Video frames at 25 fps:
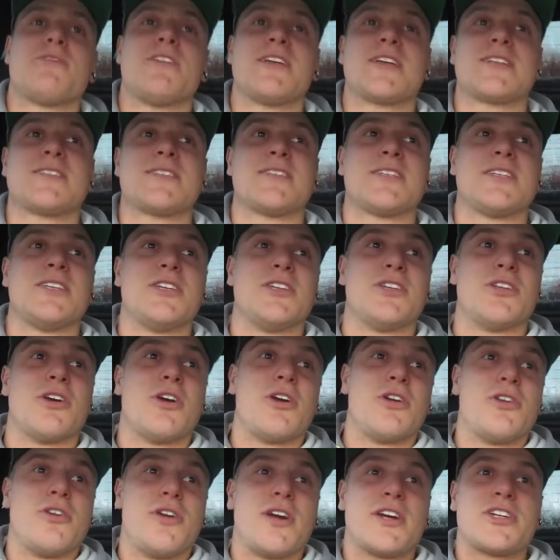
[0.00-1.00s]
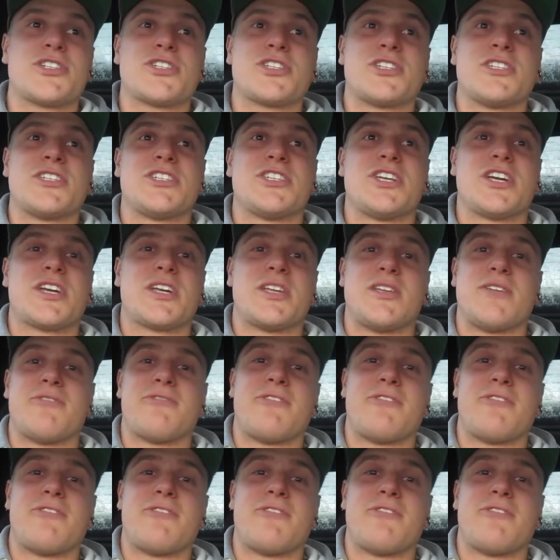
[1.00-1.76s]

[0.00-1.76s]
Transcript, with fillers: next thing you know, you're actually checking your